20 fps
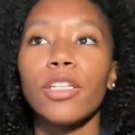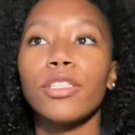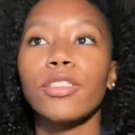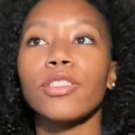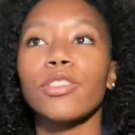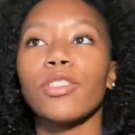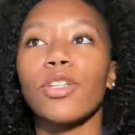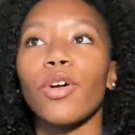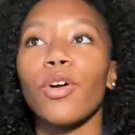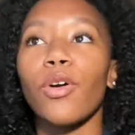
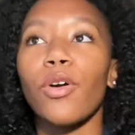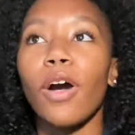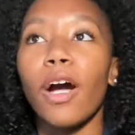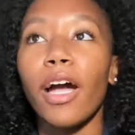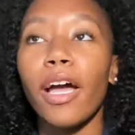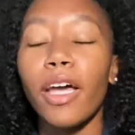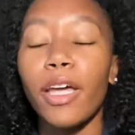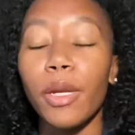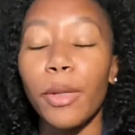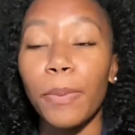So
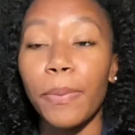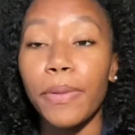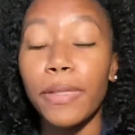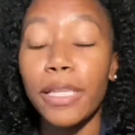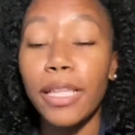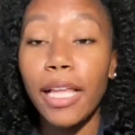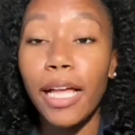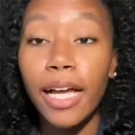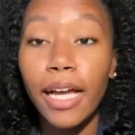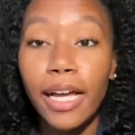I had
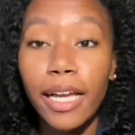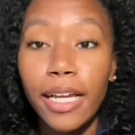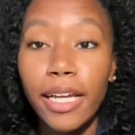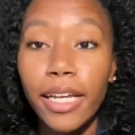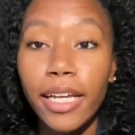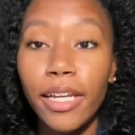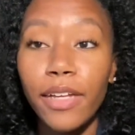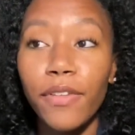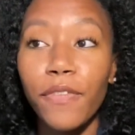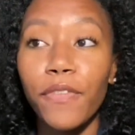
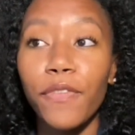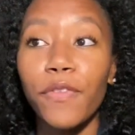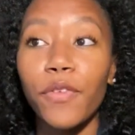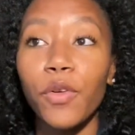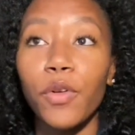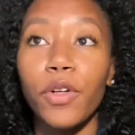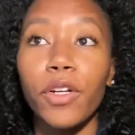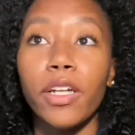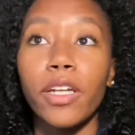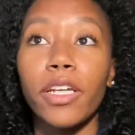applied
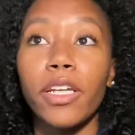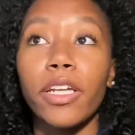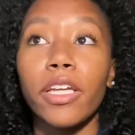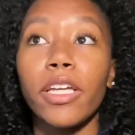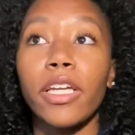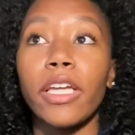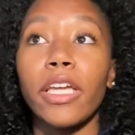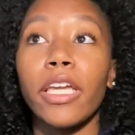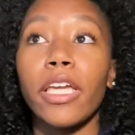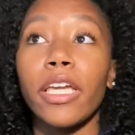for it,
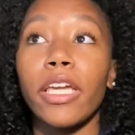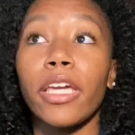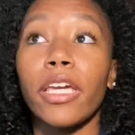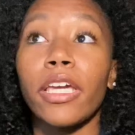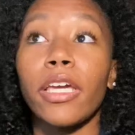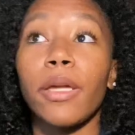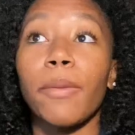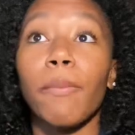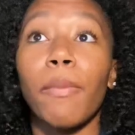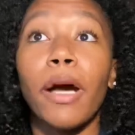
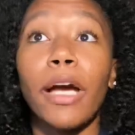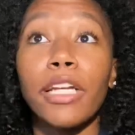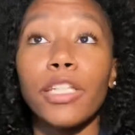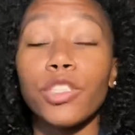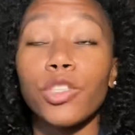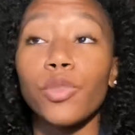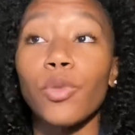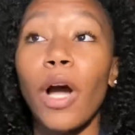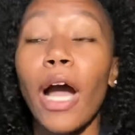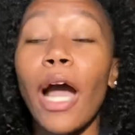and
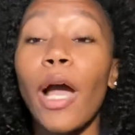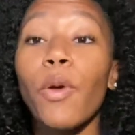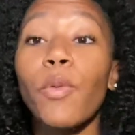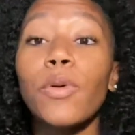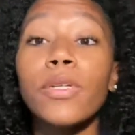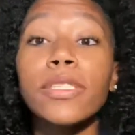mind you, it